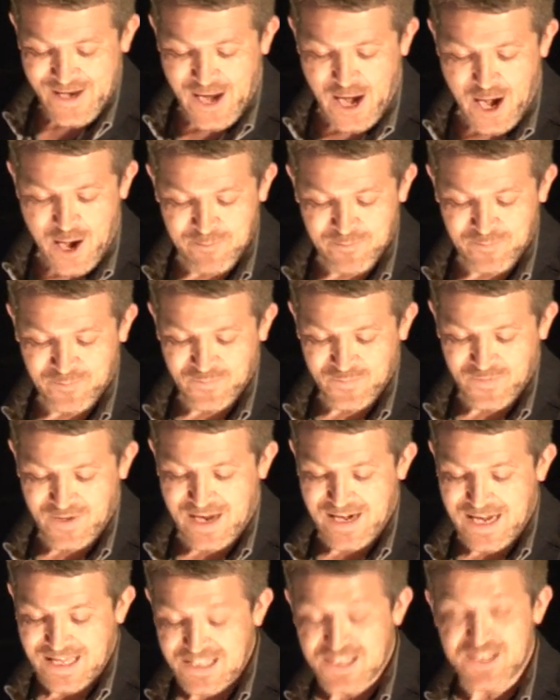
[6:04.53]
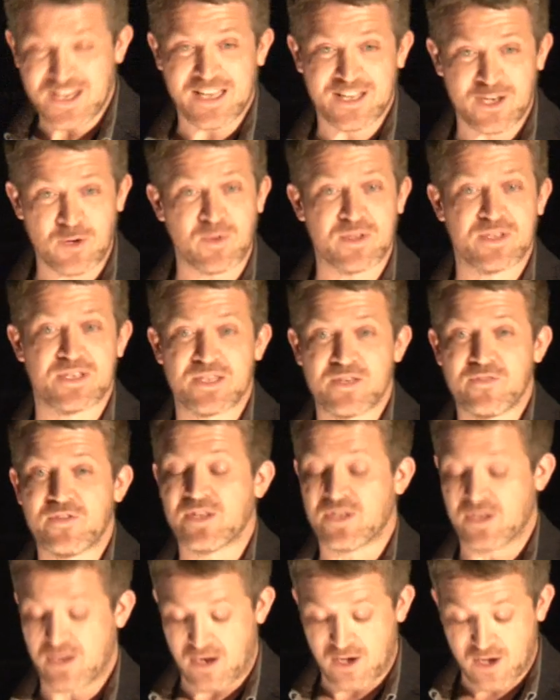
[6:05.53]
And I decided I wanted to
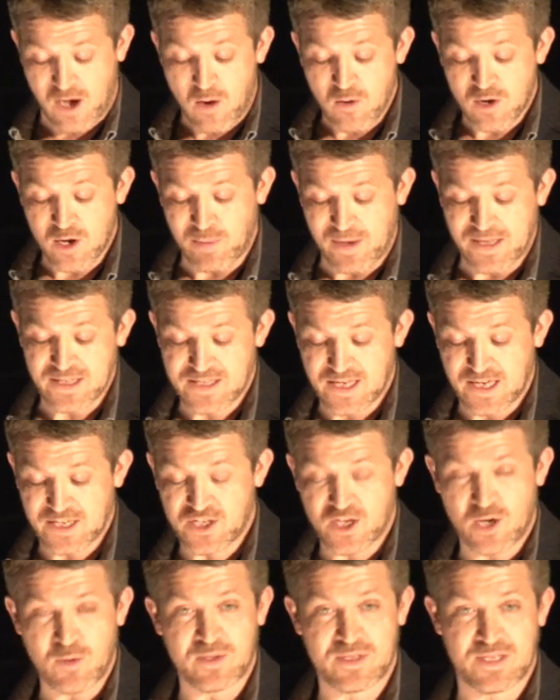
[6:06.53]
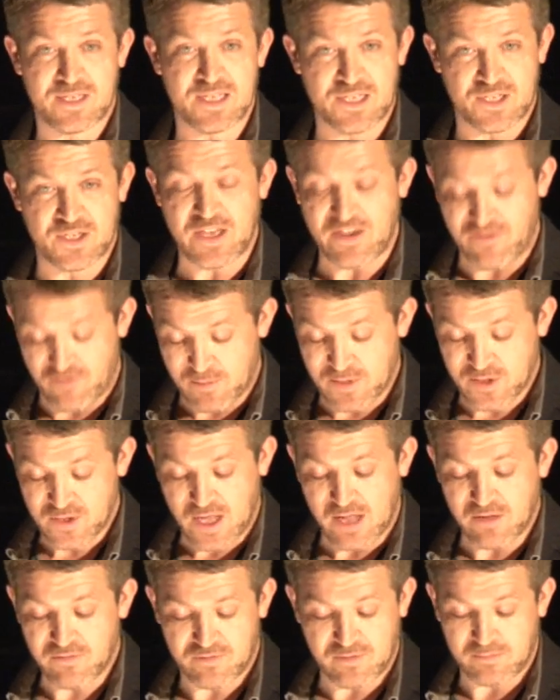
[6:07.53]
visit a coca plantation I wanted to see for
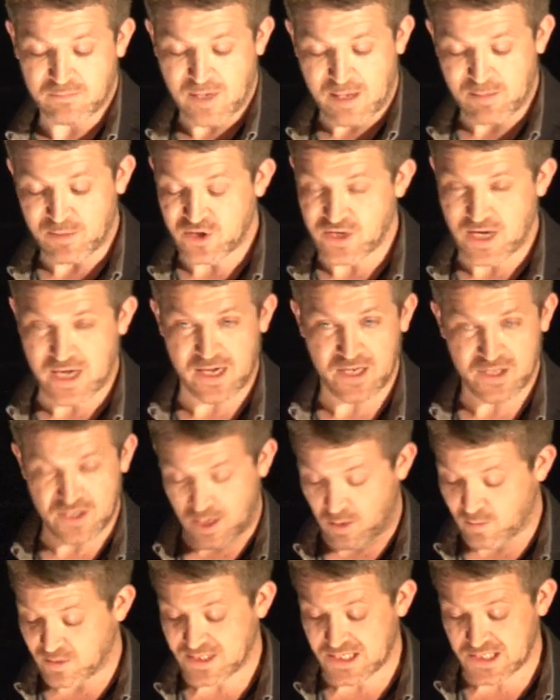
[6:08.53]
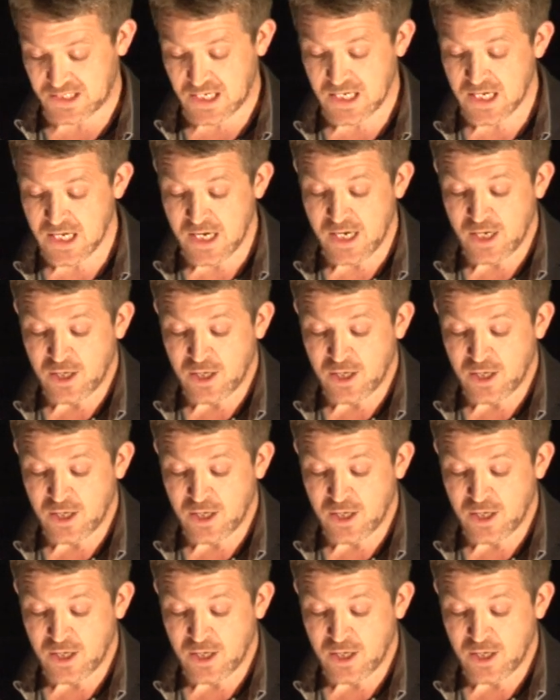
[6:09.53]
myself. I'm a journalist and I want to see.